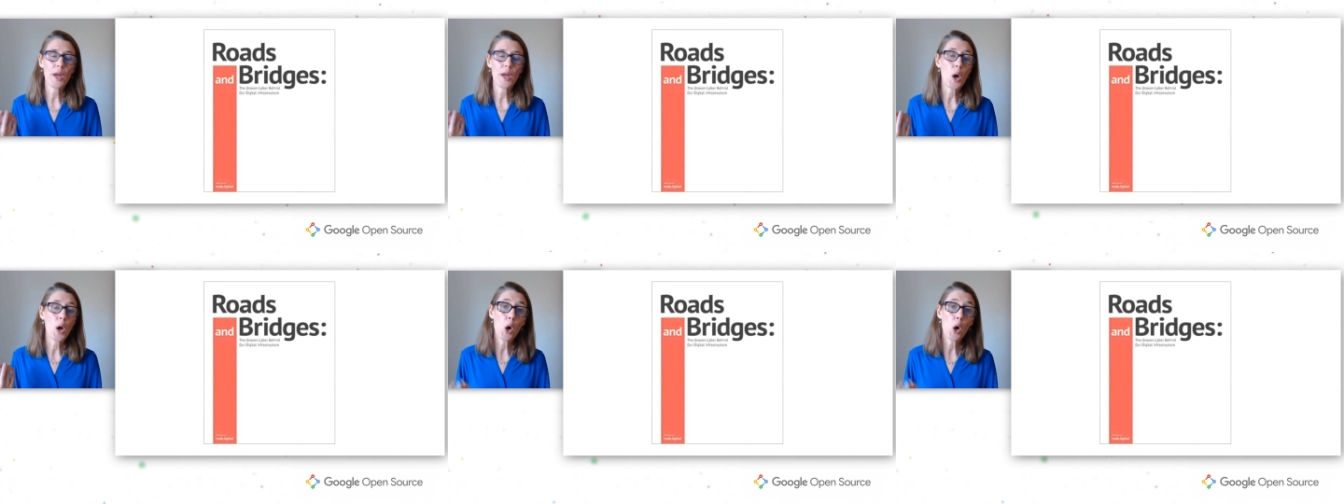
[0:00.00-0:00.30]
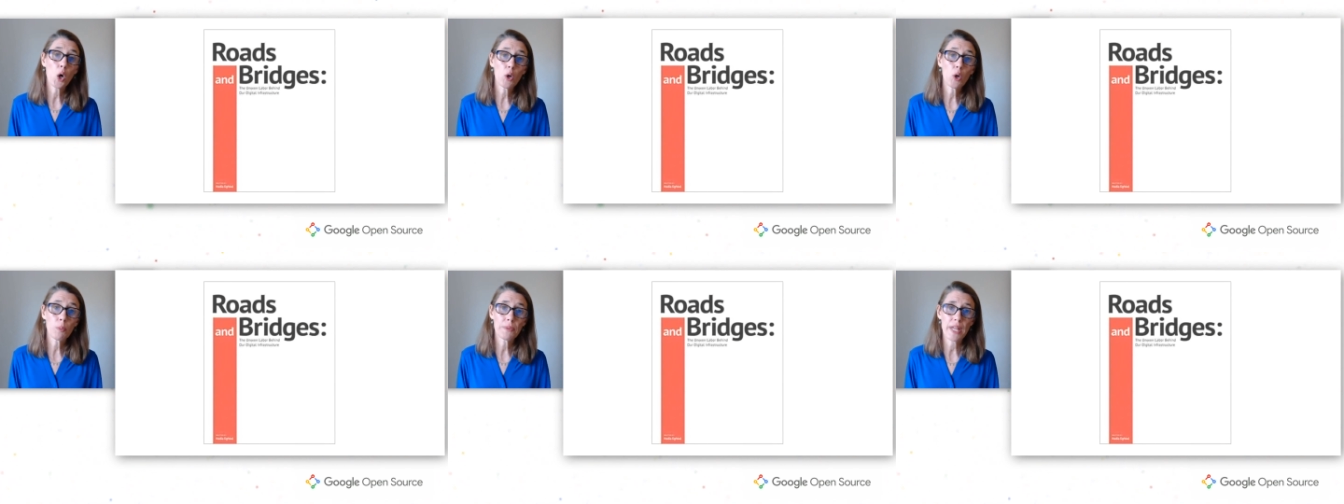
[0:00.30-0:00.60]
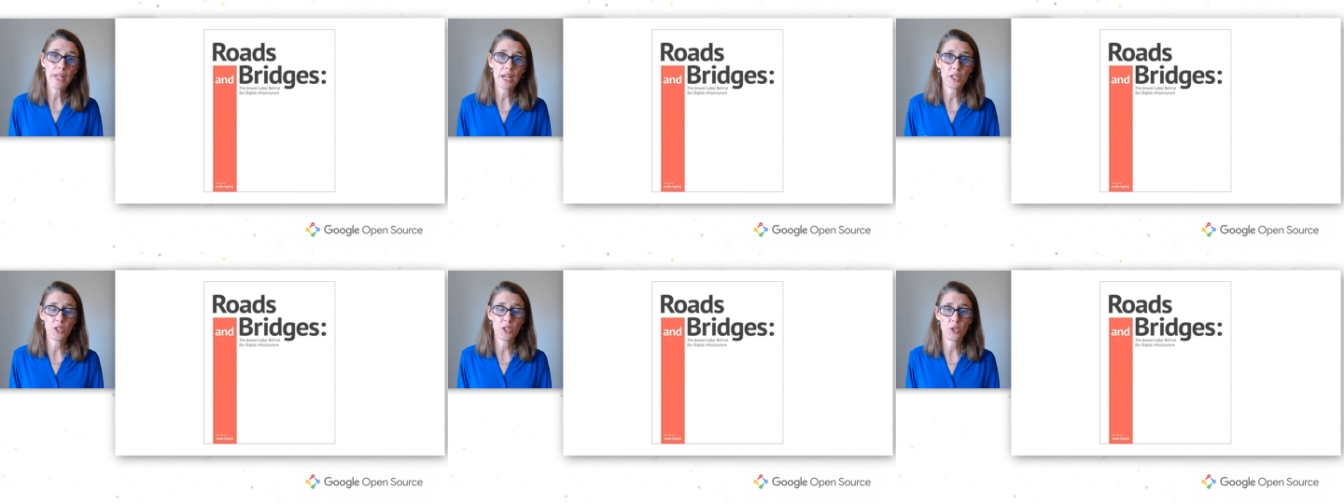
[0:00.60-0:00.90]
I
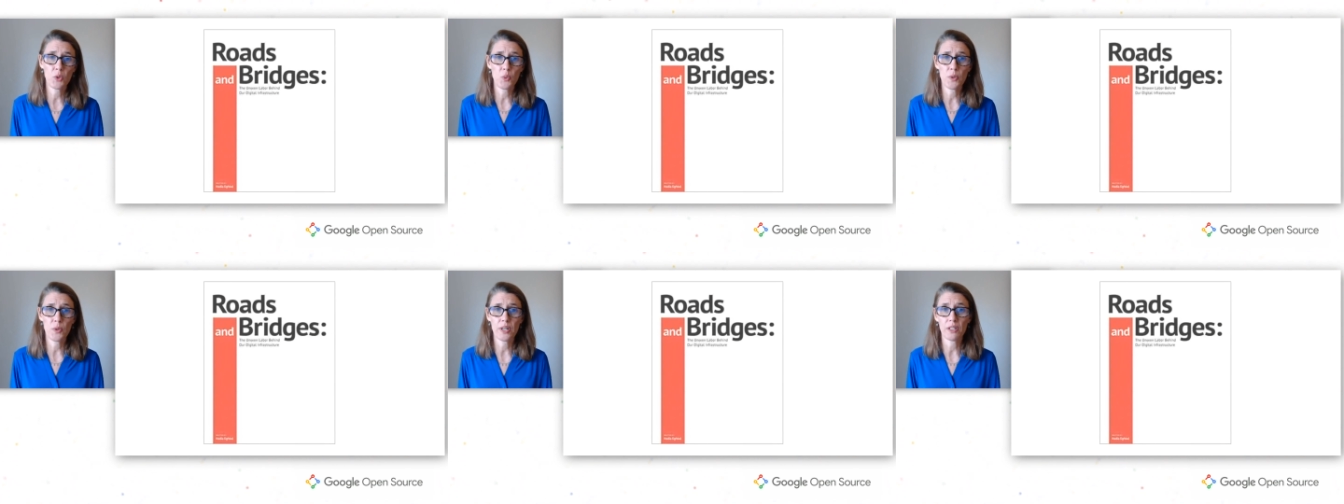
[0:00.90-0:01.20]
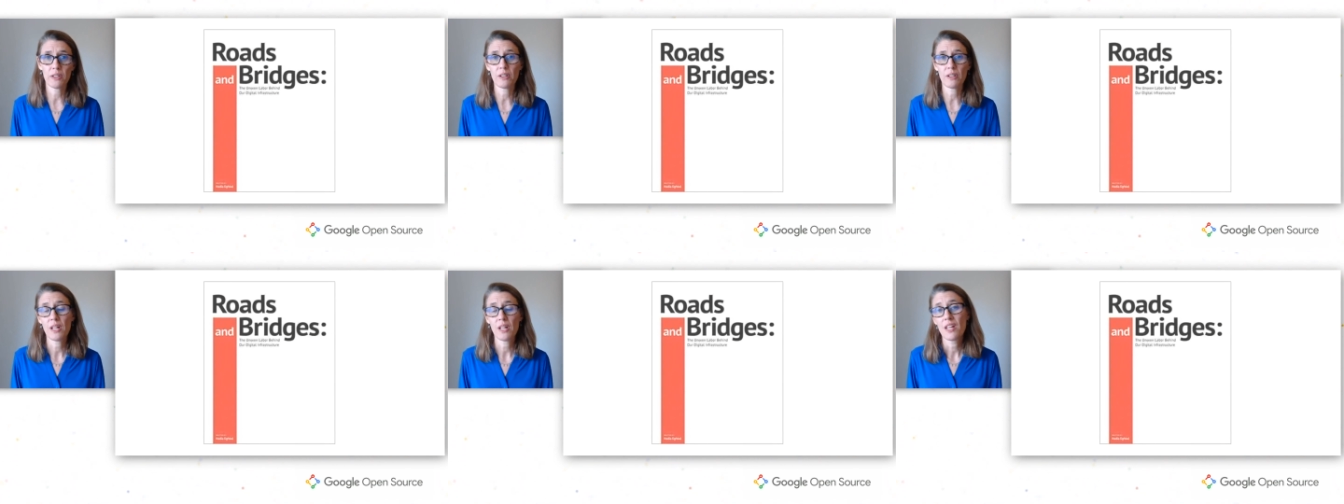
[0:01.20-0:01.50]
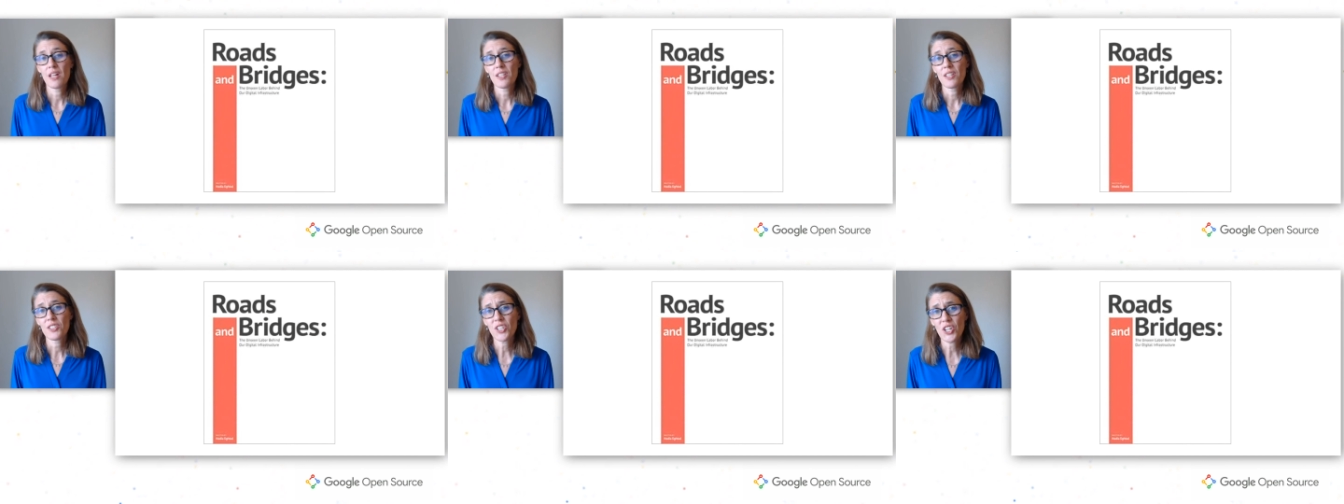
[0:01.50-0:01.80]
hope that you will
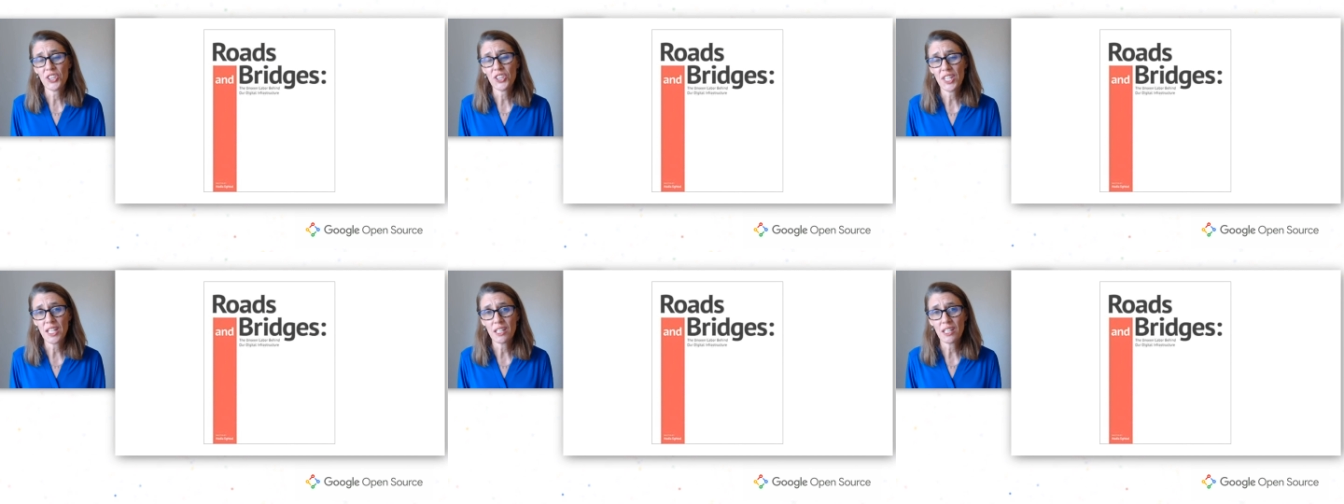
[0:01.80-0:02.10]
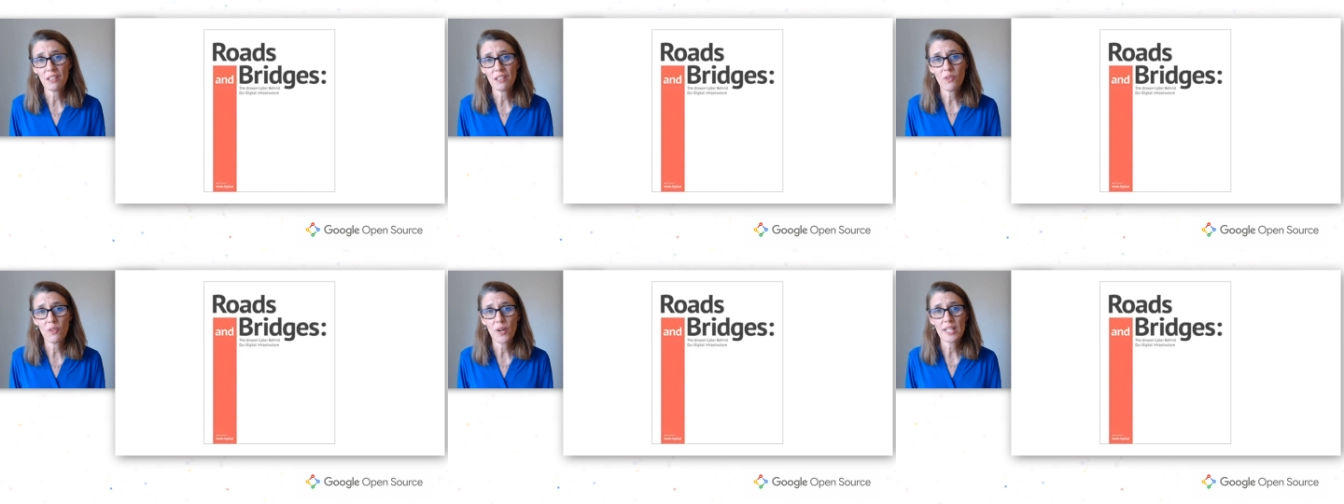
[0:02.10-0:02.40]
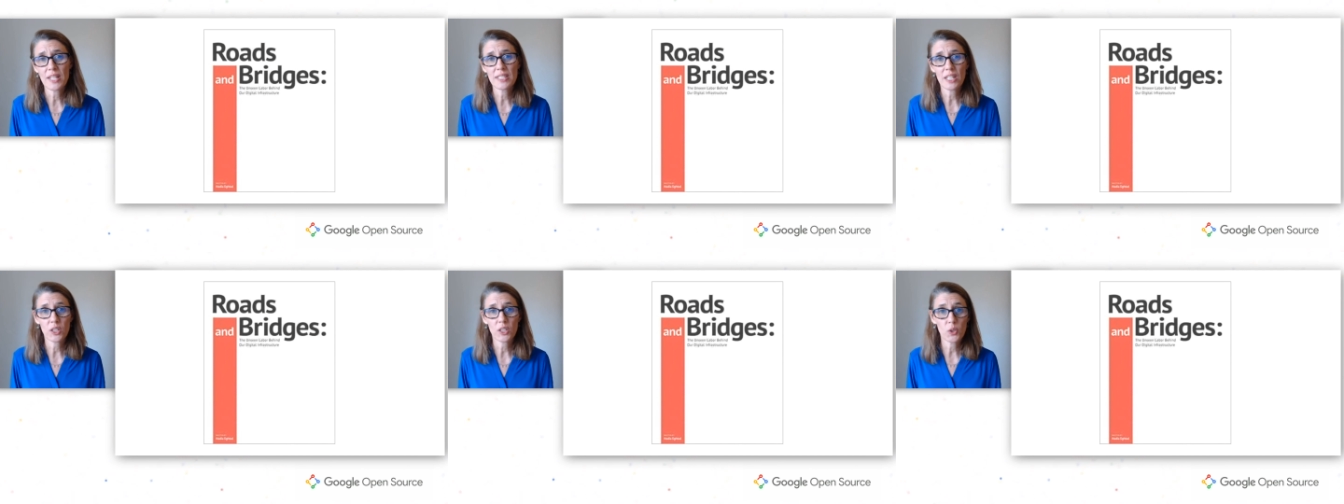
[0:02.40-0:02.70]
start thinking of
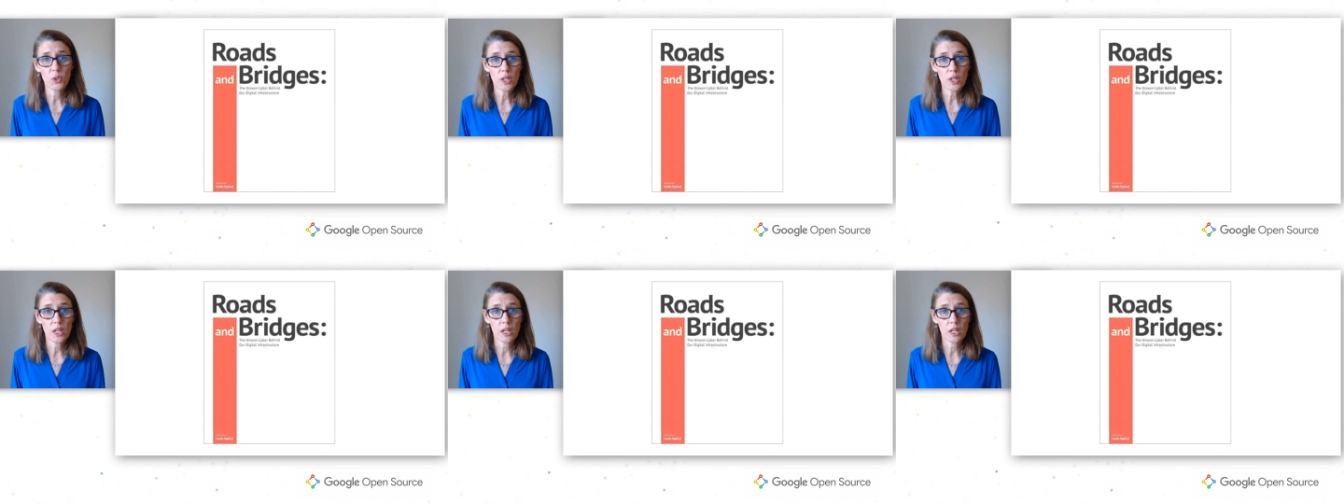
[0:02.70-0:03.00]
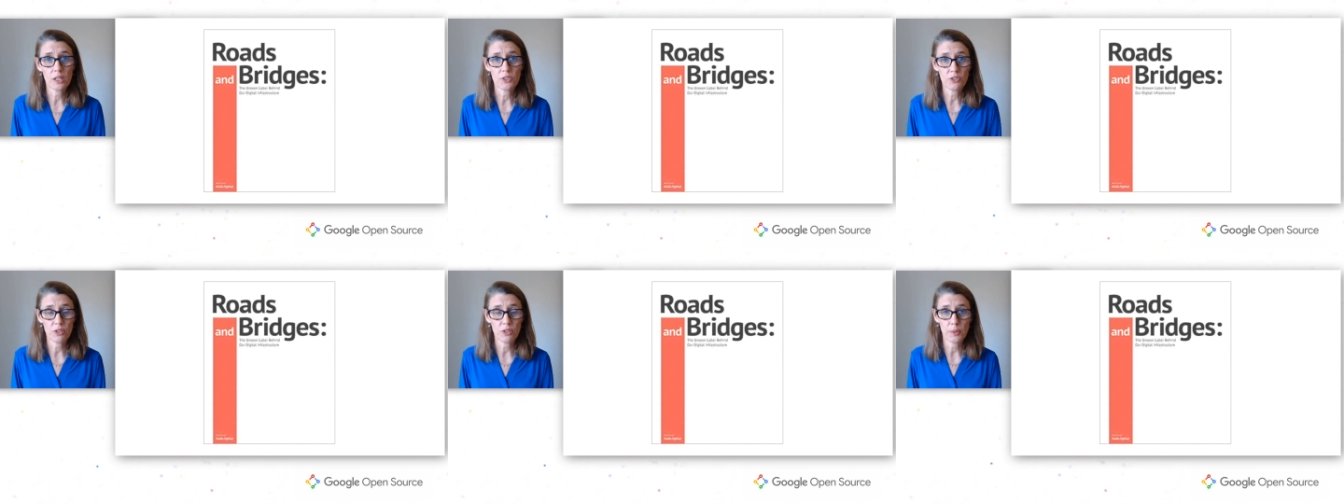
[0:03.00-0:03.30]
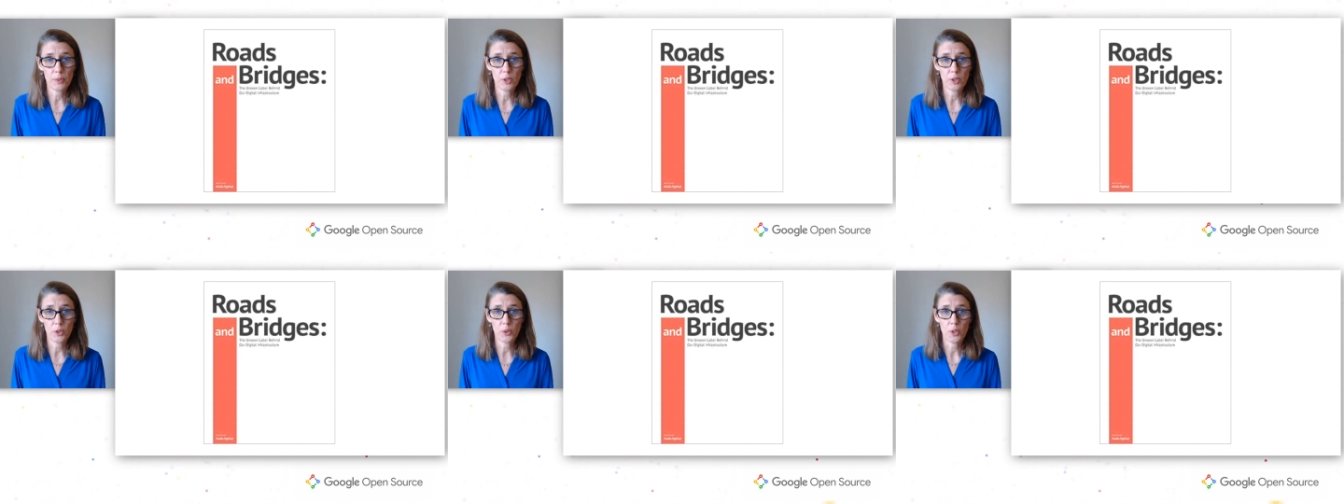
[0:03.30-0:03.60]
ways that you can
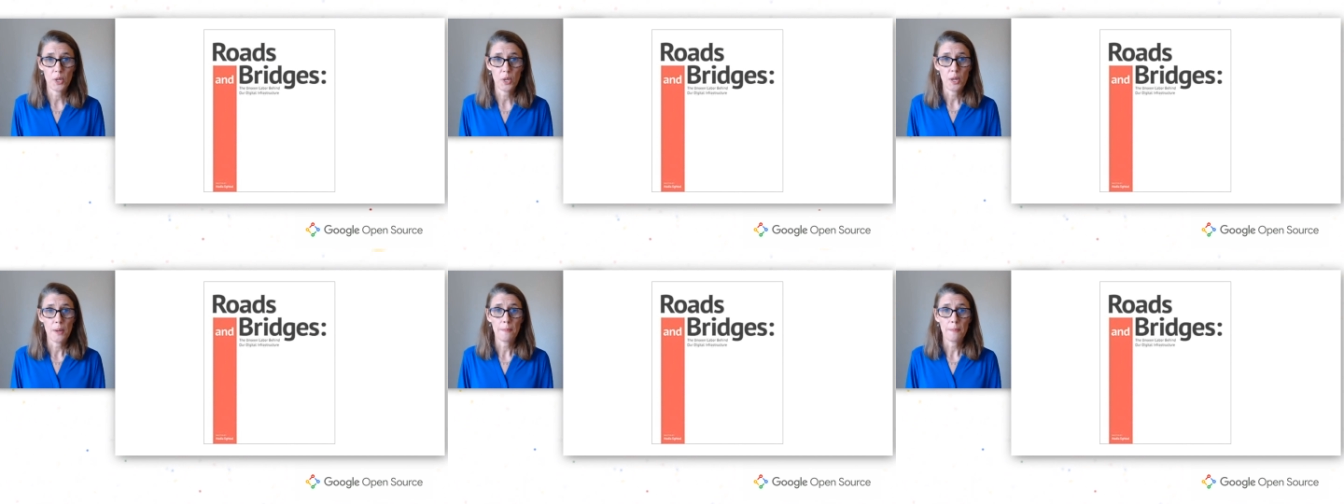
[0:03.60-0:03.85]
contribute